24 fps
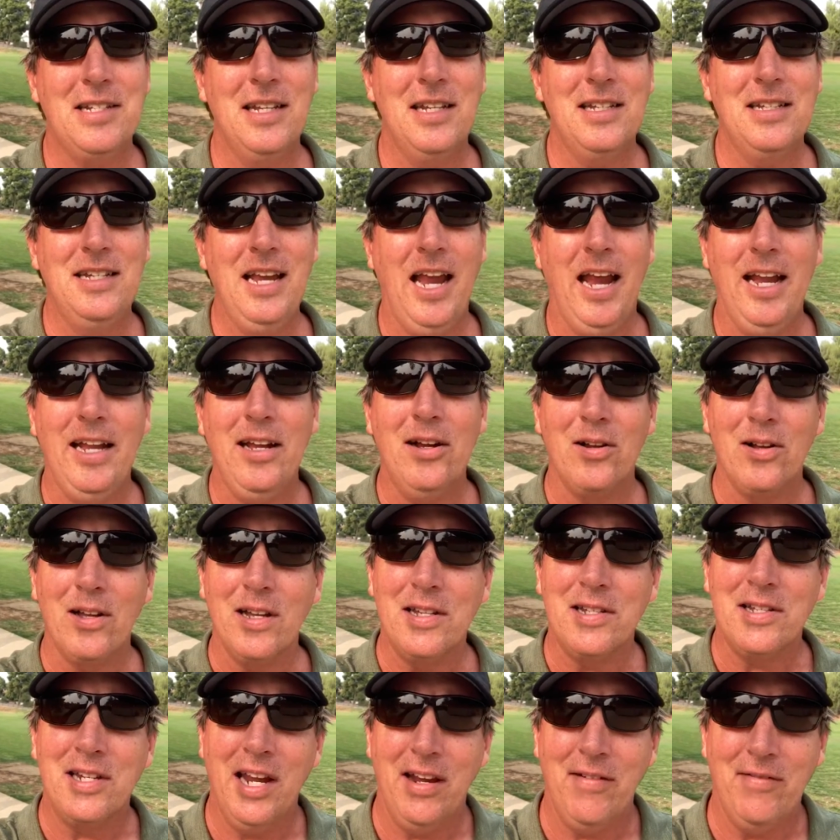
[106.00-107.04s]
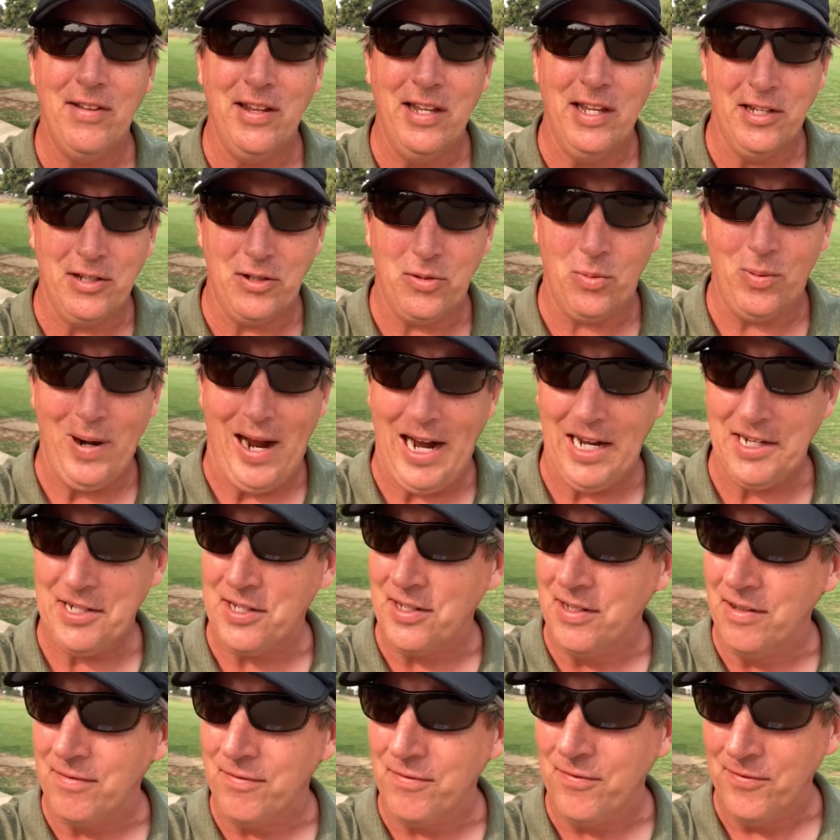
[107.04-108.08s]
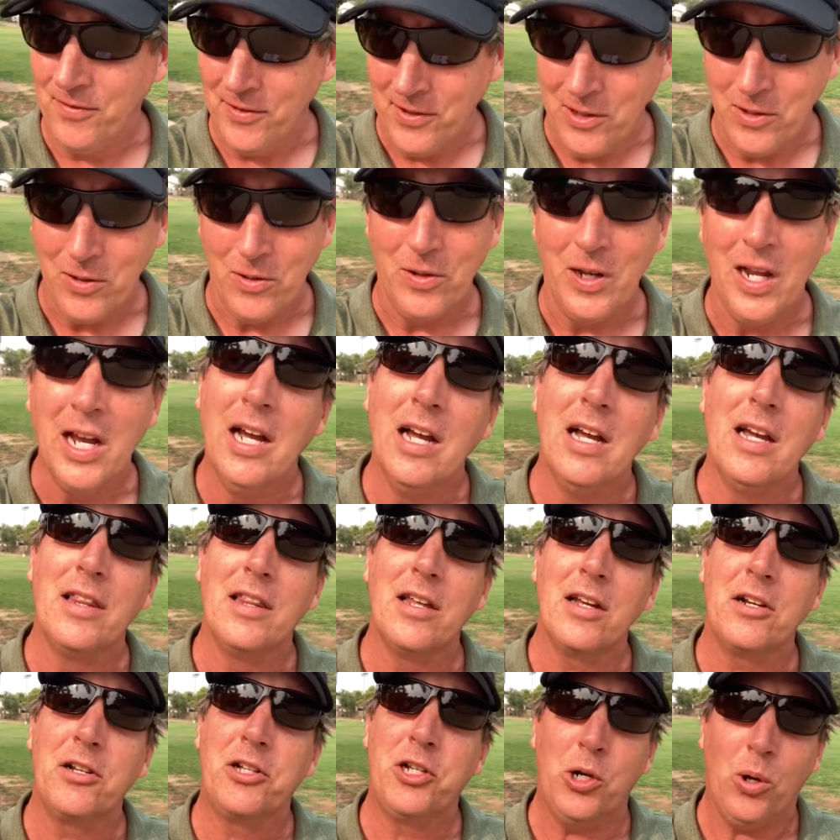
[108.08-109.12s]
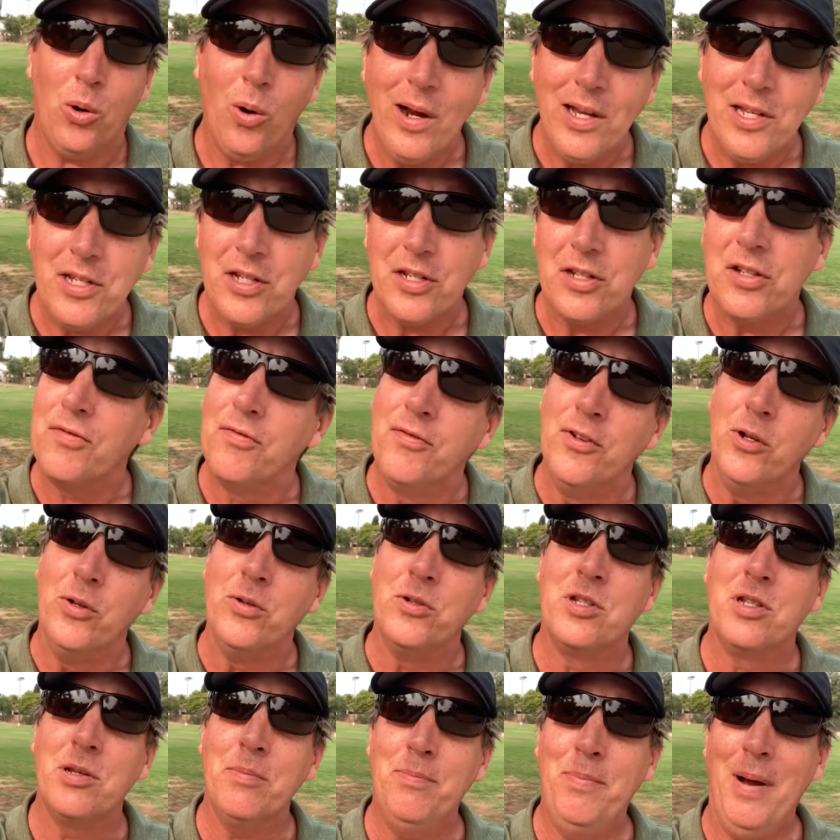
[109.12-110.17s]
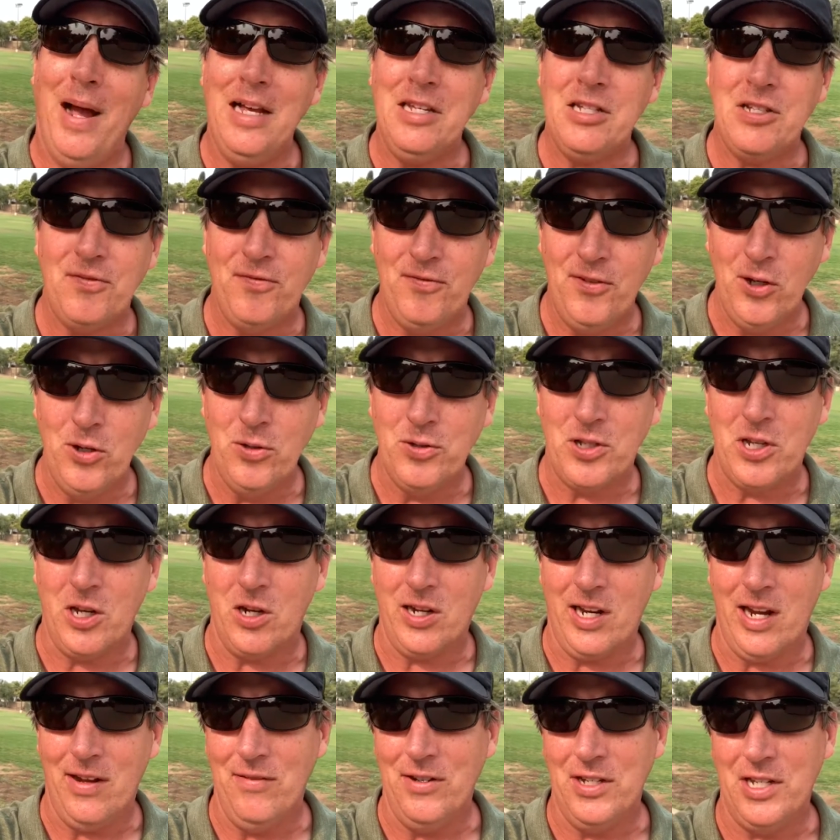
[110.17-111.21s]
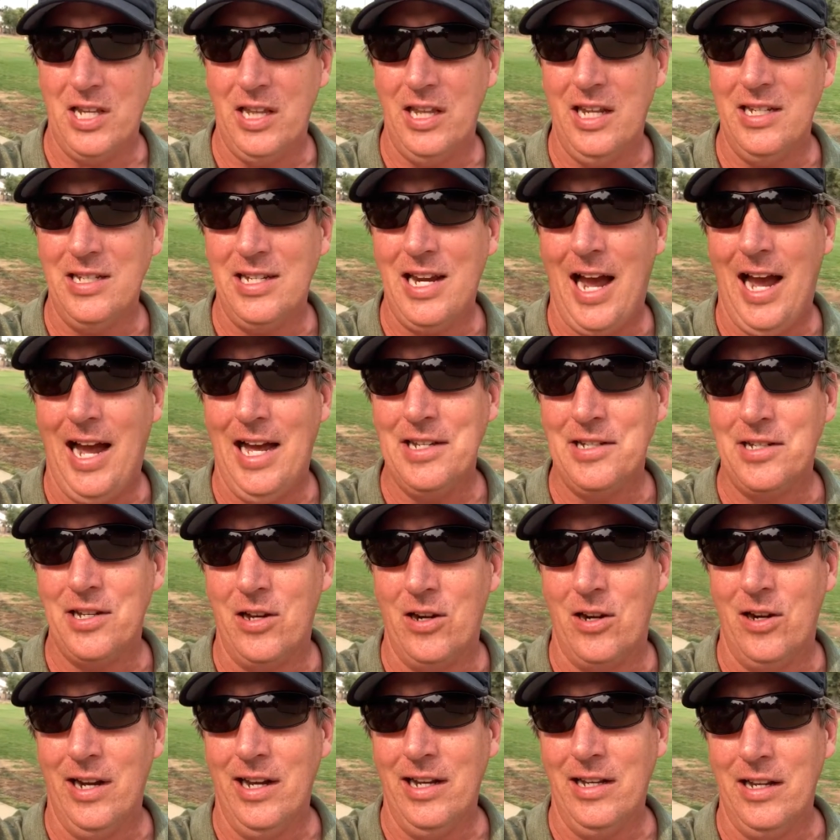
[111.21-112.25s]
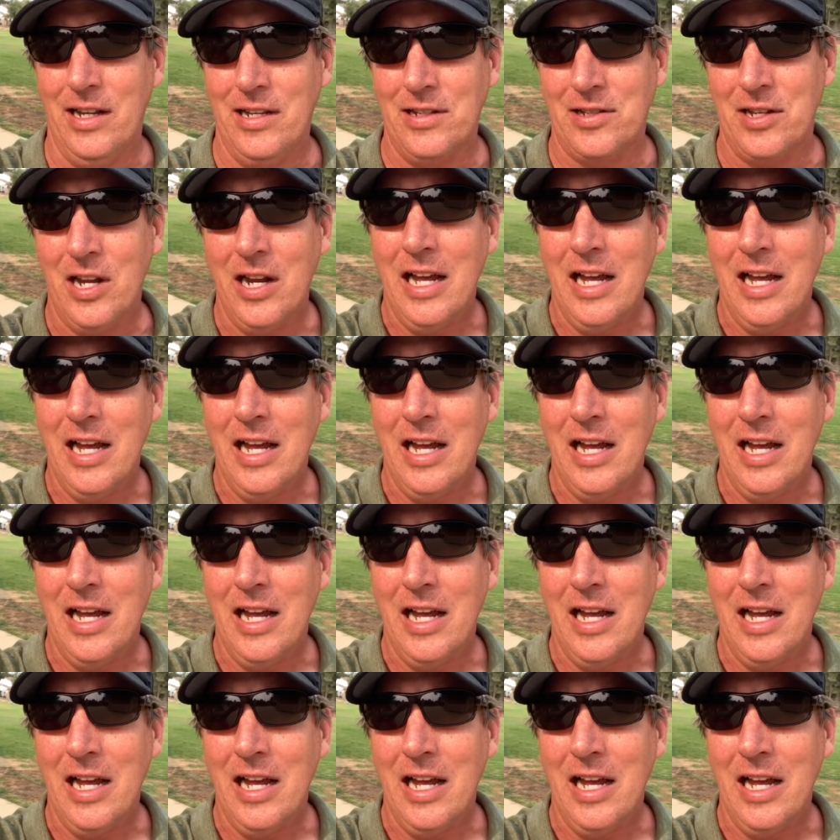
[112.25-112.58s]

that Daniel is given this ration of food, the choicest foods, the best foods that are given to these guys that are in this